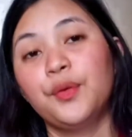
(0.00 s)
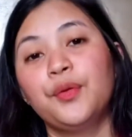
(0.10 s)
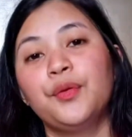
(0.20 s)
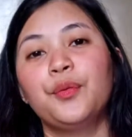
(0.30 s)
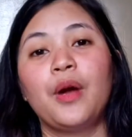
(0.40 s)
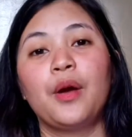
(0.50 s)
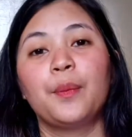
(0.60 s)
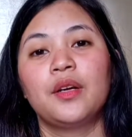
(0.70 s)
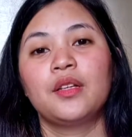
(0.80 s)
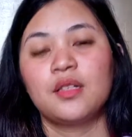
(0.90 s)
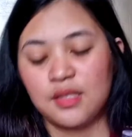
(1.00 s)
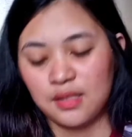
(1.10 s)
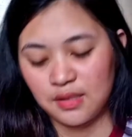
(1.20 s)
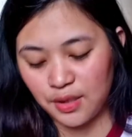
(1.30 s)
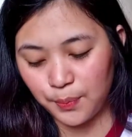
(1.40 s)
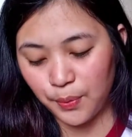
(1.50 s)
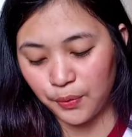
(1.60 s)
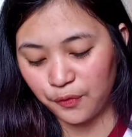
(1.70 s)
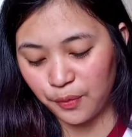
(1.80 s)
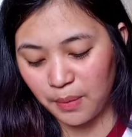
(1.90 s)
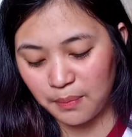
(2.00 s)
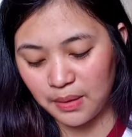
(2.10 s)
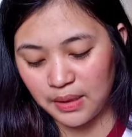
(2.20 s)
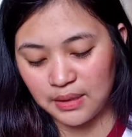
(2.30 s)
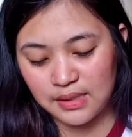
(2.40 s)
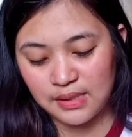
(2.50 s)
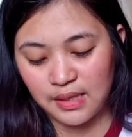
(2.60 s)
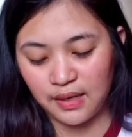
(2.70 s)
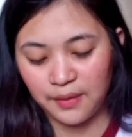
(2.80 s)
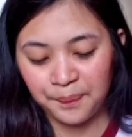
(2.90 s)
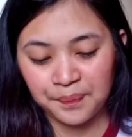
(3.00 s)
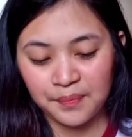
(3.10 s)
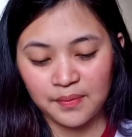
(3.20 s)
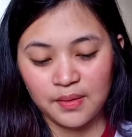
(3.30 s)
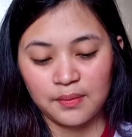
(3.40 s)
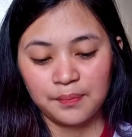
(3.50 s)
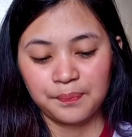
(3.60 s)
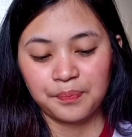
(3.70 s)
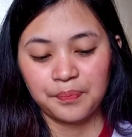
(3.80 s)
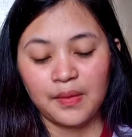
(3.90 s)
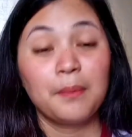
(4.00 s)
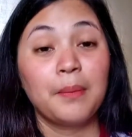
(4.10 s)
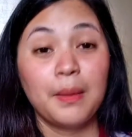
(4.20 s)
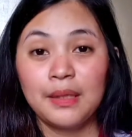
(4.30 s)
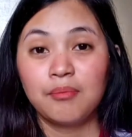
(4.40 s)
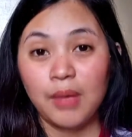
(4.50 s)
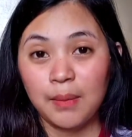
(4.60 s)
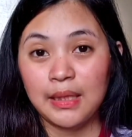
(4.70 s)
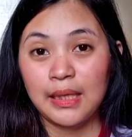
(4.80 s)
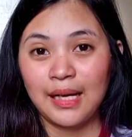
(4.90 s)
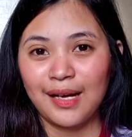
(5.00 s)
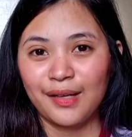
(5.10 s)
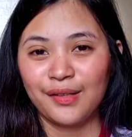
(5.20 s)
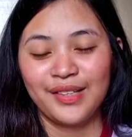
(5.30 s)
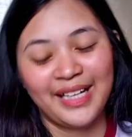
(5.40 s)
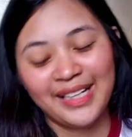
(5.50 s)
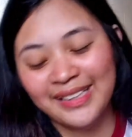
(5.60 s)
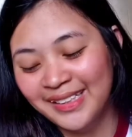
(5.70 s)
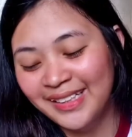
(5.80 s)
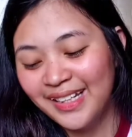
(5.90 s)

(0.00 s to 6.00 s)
two brow products. They're both from Maybelline kasi Maybelline baby talaga ako. Ayan.